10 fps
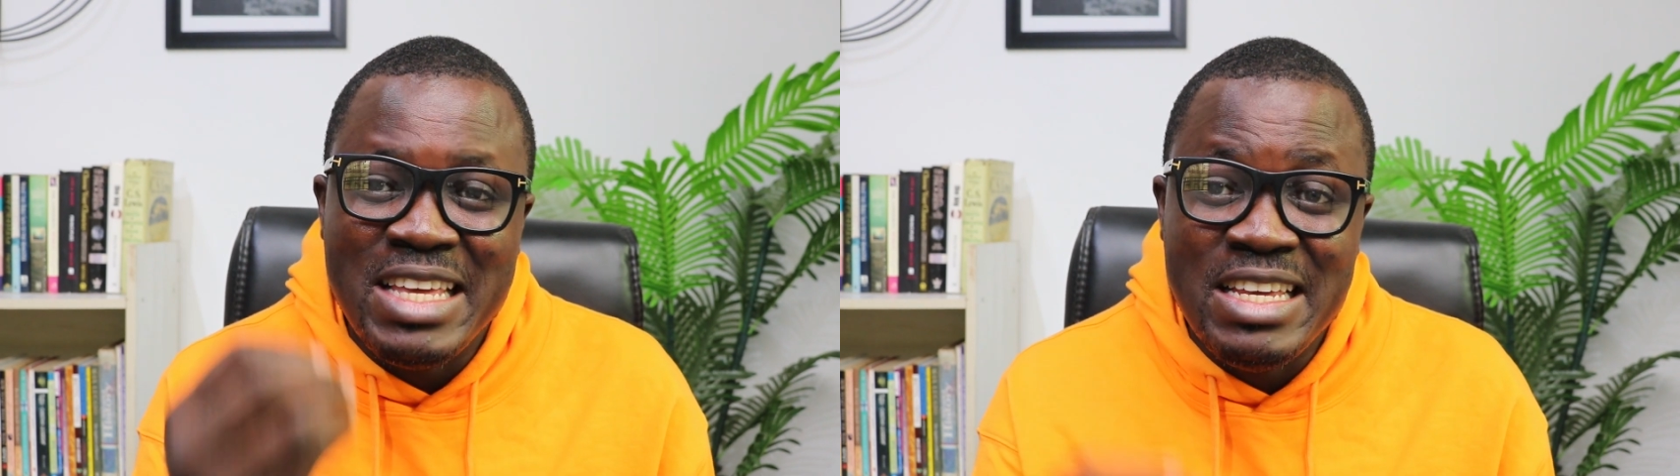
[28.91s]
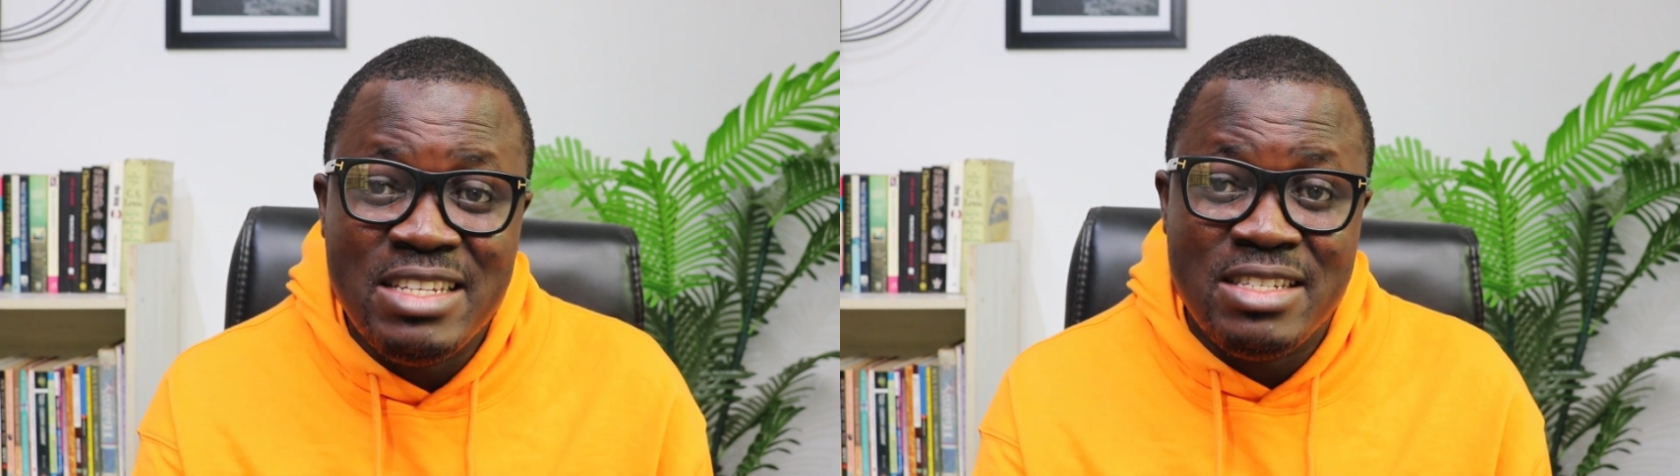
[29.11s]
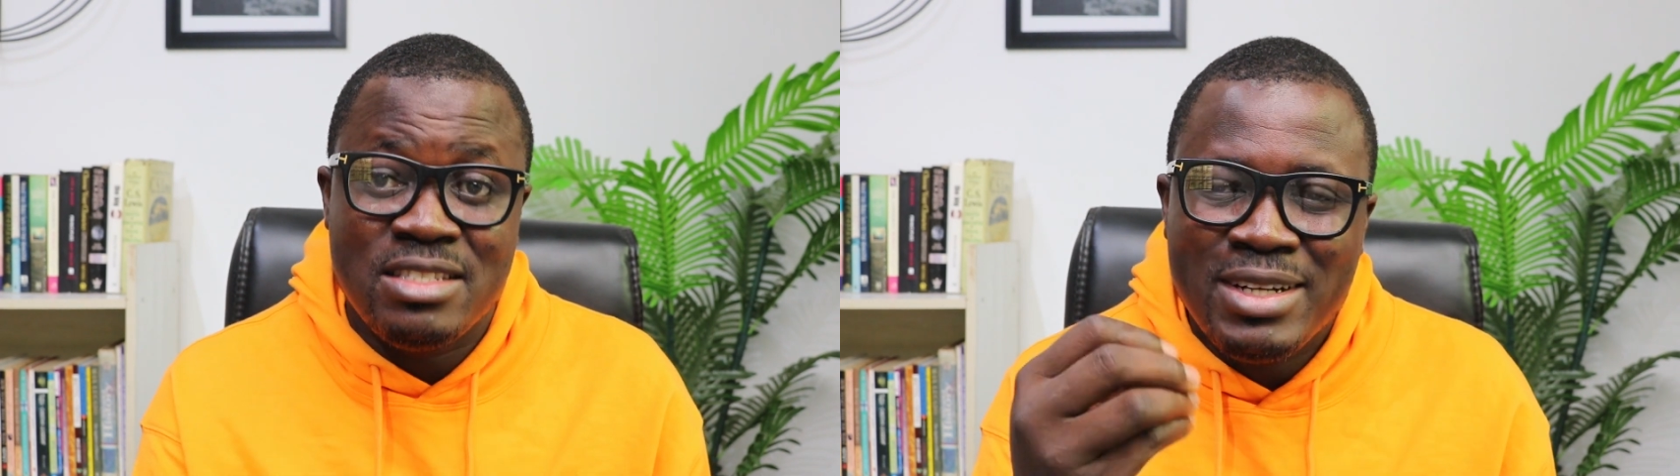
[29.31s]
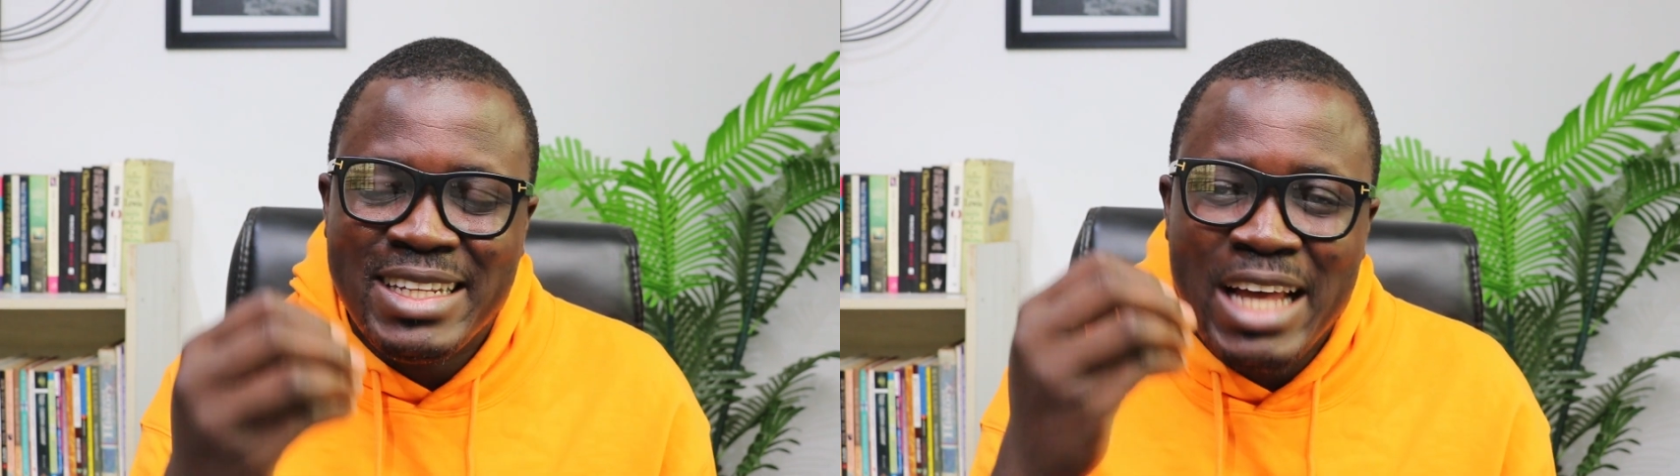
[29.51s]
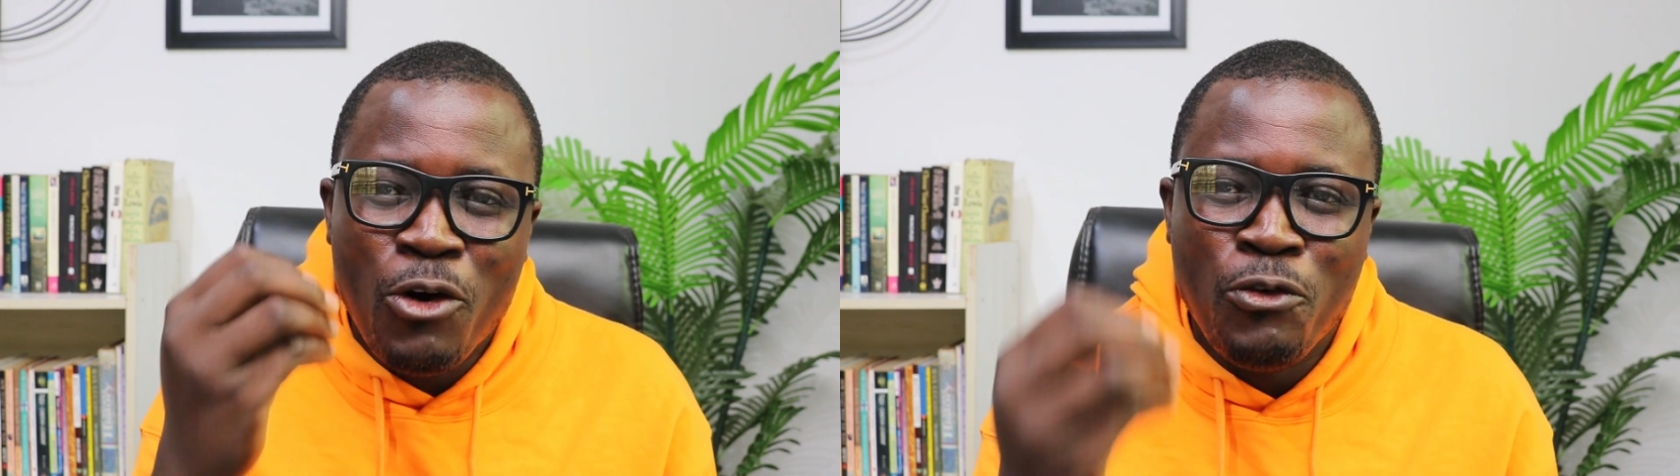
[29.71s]
things
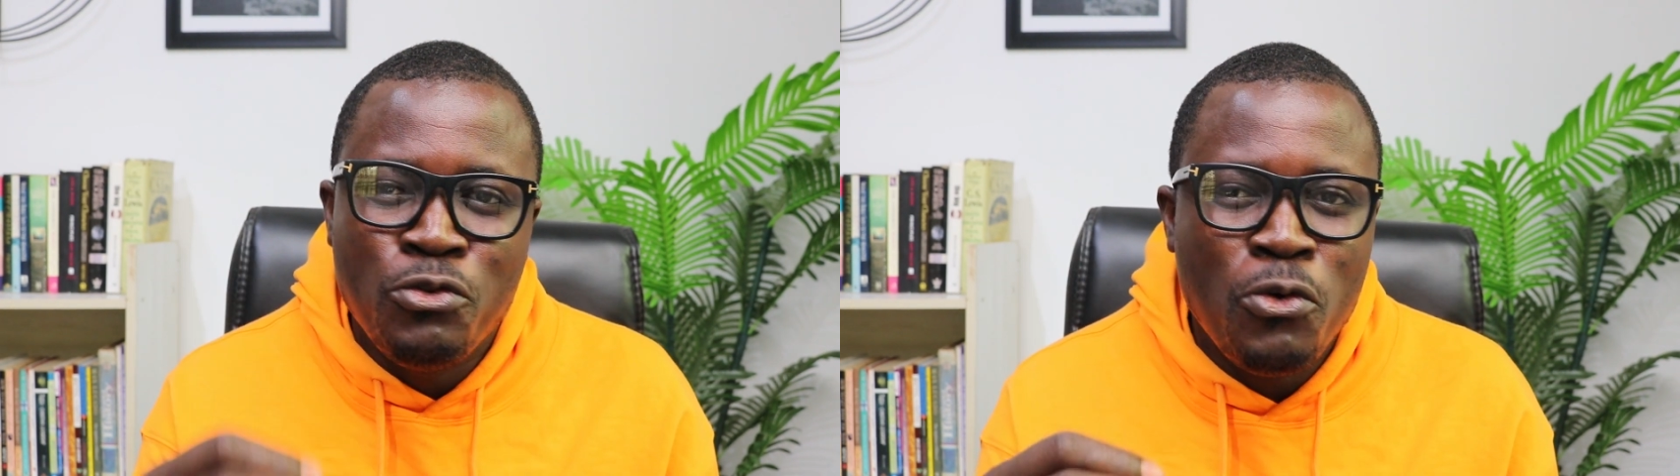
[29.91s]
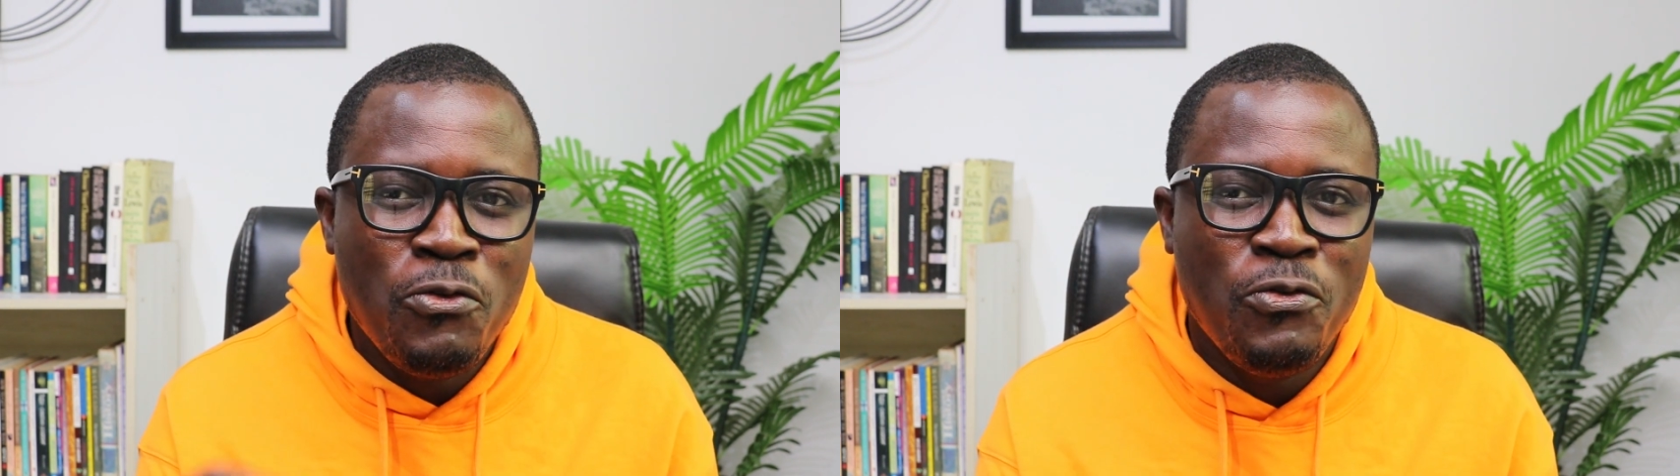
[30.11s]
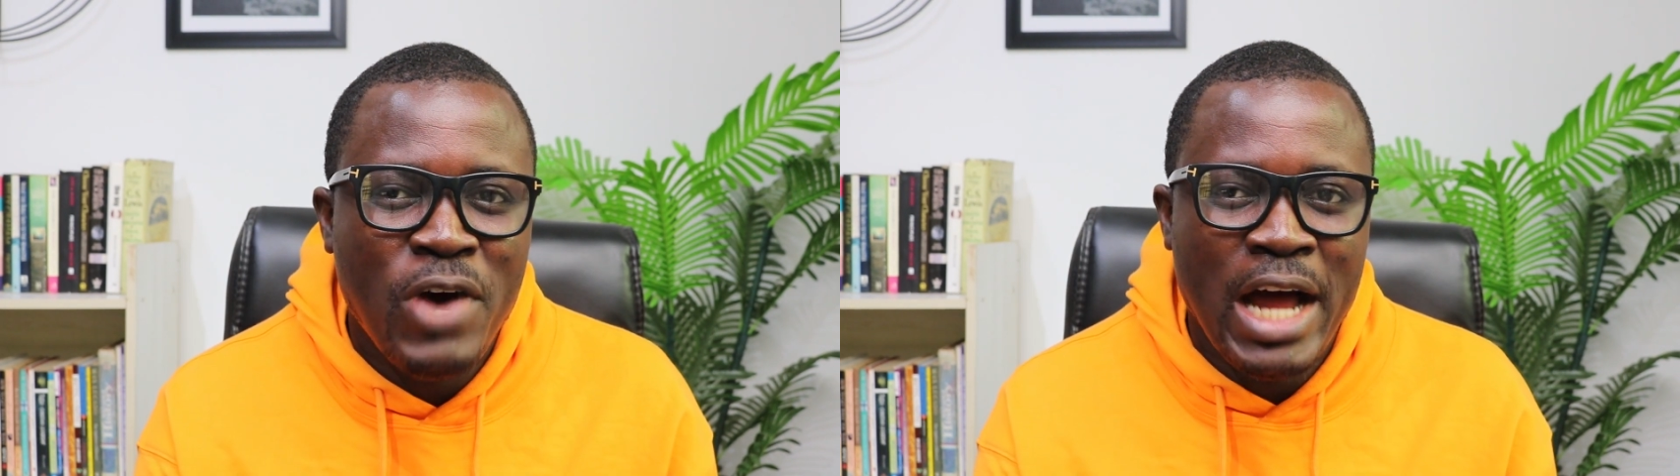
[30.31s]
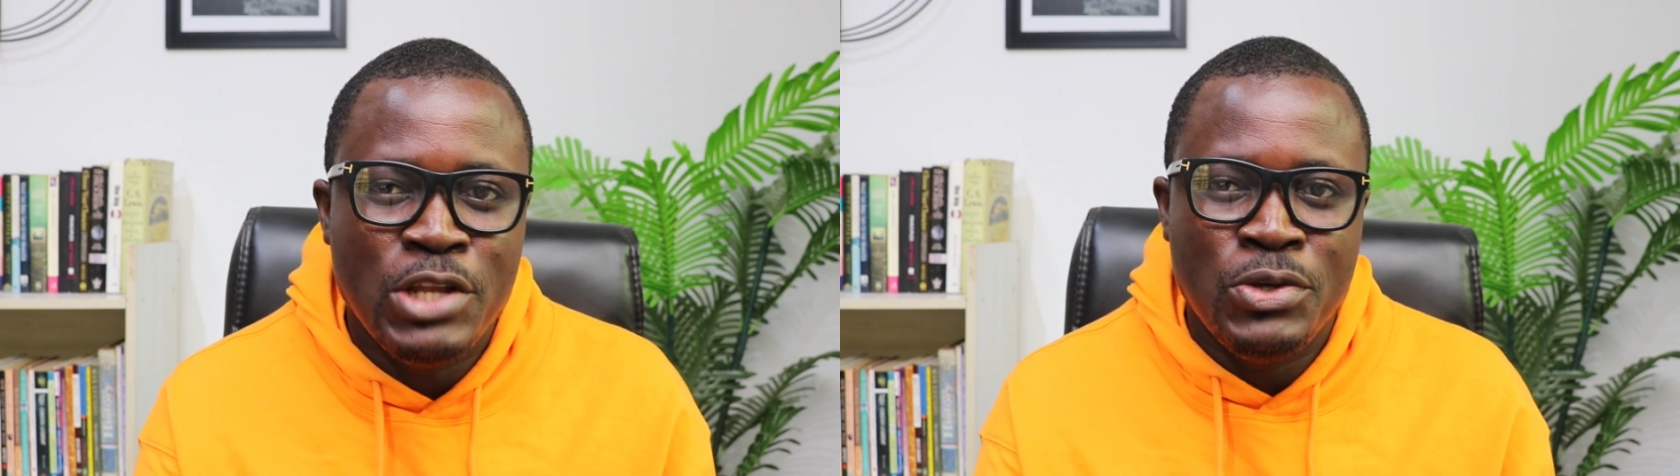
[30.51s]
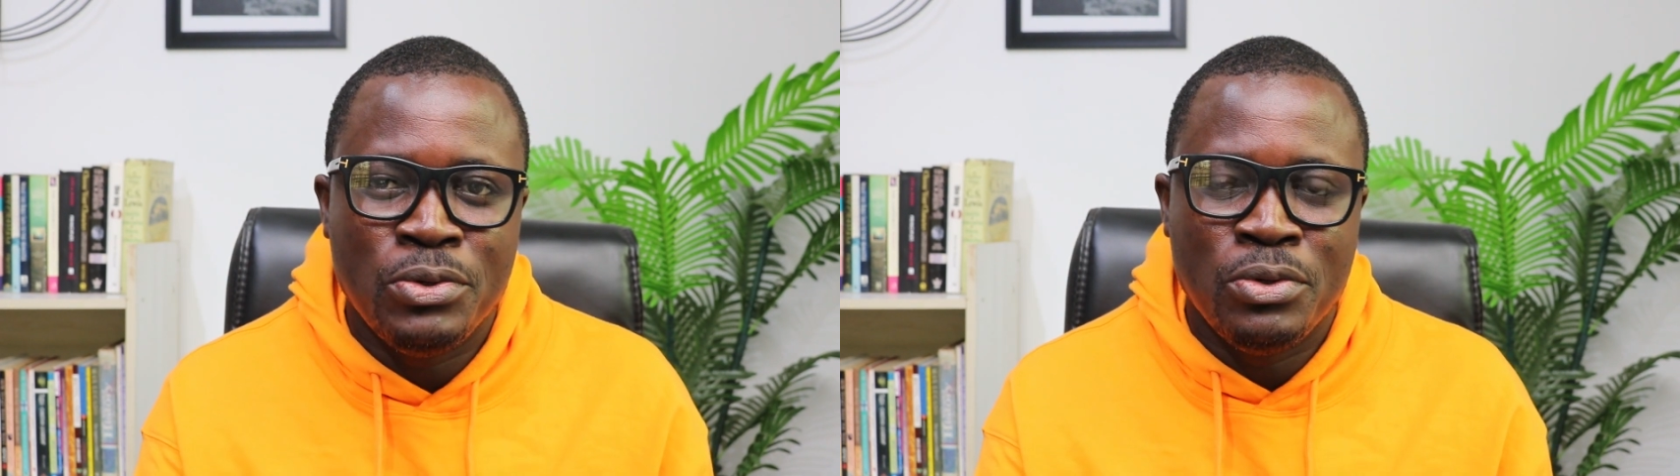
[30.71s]
that are of no
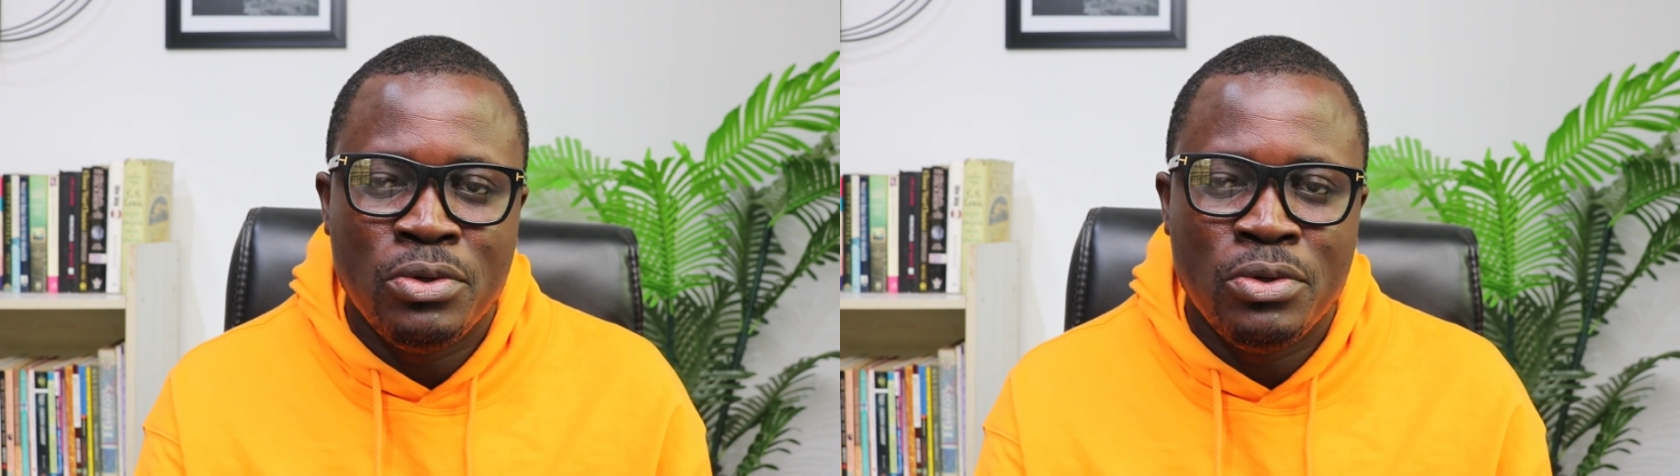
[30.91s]
value.